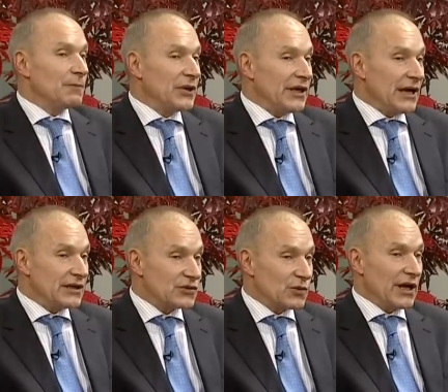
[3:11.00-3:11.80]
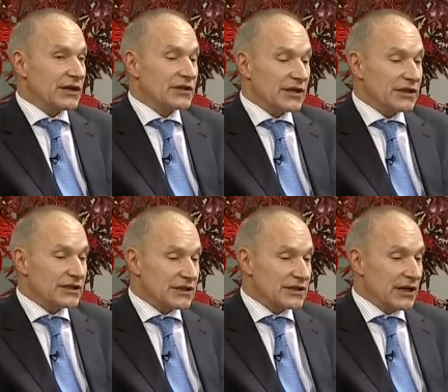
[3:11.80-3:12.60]
pH will actually
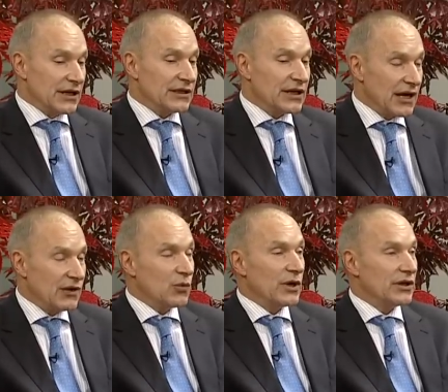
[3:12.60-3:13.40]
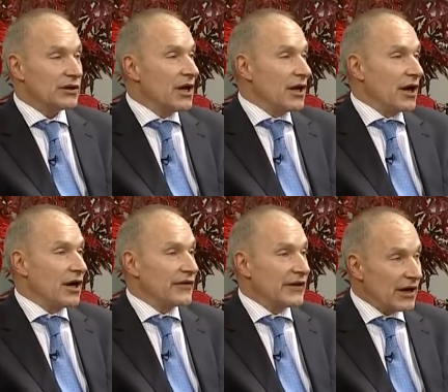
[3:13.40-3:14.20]
decide how well
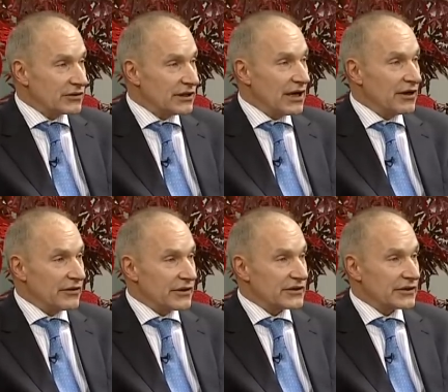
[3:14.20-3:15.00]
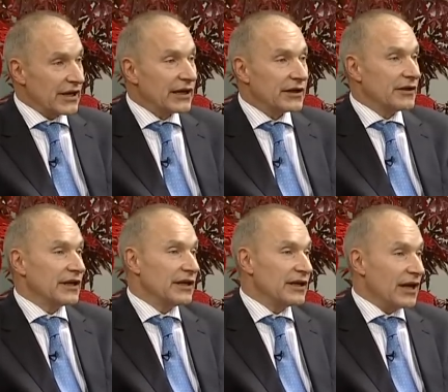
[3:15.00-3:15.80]
the outer layer of the skin,
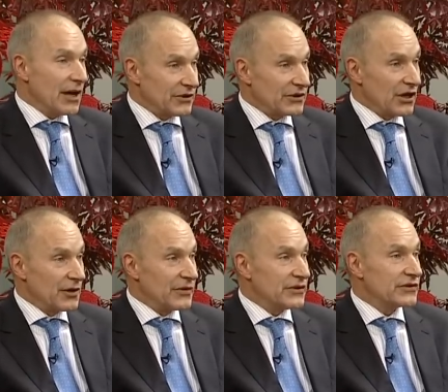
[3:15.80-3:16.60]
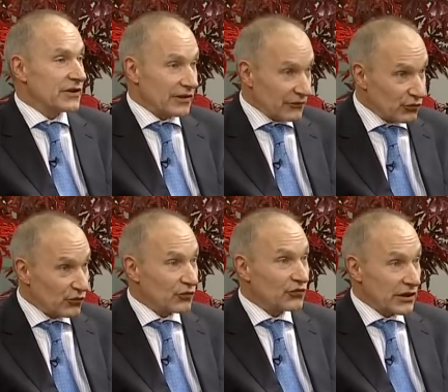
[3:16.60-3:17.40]
the epidermis,
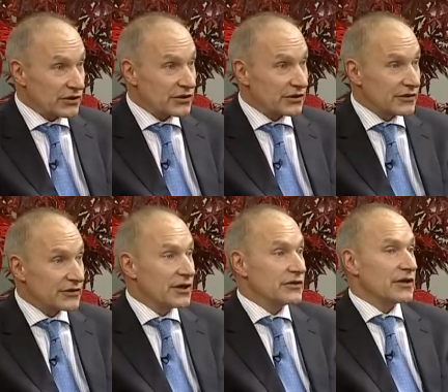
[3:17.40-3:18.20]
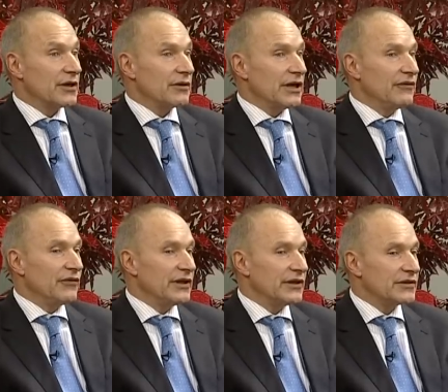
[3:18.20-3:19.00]
functions. So if
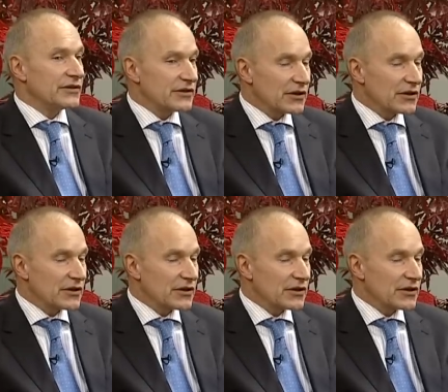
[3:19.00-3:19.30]
it's